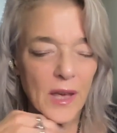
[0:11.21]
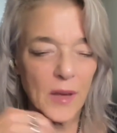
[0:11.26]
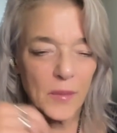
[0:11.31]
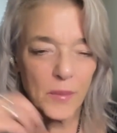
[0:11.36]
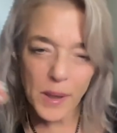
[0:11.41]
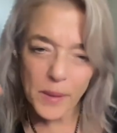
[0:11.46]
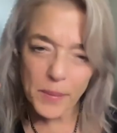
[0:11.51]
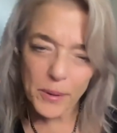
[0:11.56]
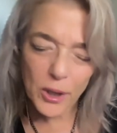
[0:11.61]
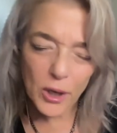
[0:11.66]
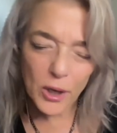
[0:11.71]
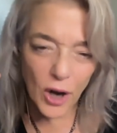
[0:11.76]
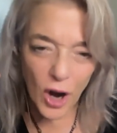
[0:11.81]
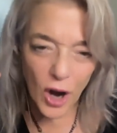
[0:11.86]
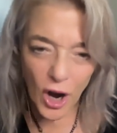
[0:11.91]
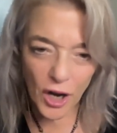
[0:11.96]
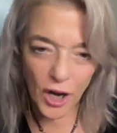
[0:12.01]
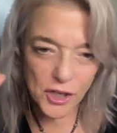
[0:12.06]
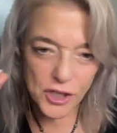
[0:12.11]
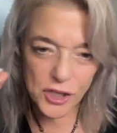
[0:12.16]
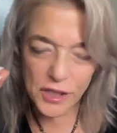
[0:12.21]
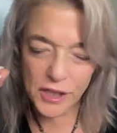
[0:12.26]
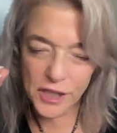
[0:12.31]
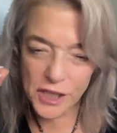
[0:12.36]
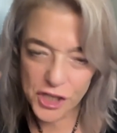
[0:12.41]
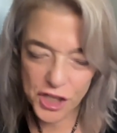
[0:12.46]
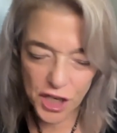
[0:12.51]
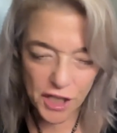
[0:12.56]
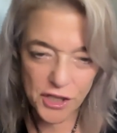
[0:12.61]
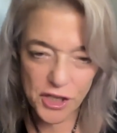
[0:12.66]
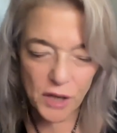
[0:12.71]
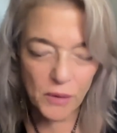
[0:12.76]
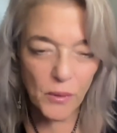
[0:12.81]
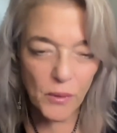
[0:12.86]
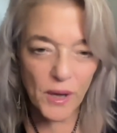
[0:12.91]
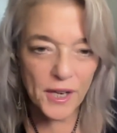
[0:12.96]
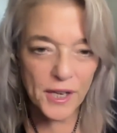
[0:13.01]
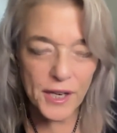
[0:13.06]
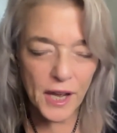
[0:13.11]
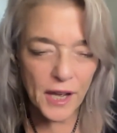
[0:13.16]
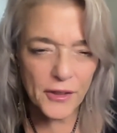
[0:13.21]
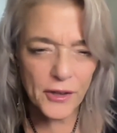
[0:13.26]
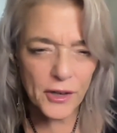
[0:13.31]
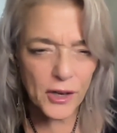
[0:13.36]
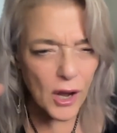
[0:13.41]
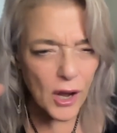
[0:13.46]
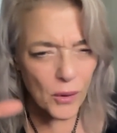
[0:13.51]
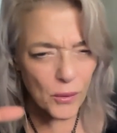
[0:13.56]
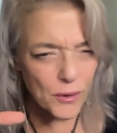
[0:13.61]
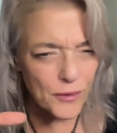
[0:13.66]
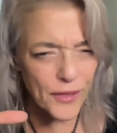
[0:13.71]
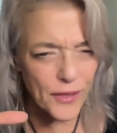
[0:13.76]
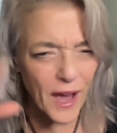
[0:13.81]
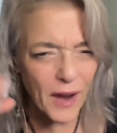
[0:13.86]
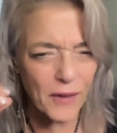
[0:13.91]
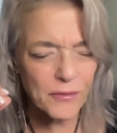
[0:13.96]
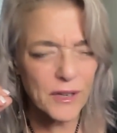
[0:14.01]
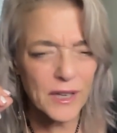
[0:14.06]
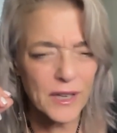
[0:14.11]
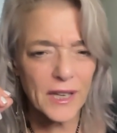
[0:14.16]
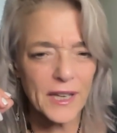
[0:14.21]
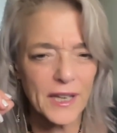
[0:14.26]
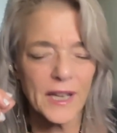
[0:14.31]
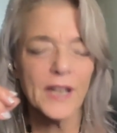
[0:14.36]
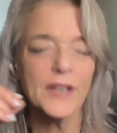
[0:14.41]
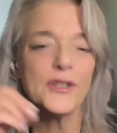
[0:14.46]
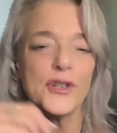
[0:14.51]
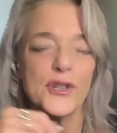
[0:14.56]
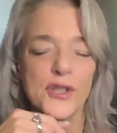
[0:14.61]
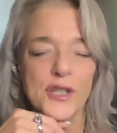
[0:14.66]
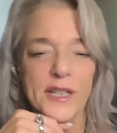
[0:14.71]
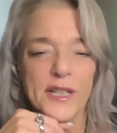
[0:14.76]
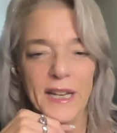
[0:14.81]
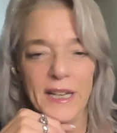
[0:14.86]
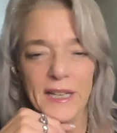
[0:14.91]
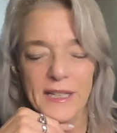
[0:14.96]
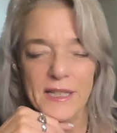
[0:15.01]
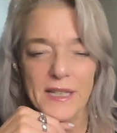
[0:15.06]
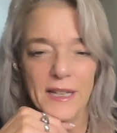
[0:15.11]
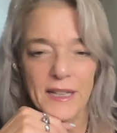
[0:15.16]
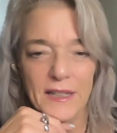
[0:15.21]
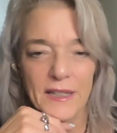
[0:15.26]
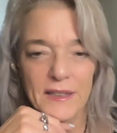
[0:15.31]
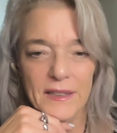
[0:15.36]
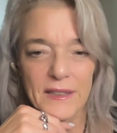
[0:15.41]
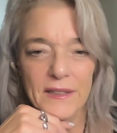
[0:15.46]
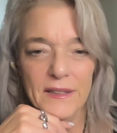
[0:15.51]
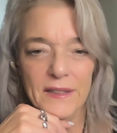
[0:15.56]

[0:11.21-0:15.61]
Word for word: People are harshly judging one another without really understanding.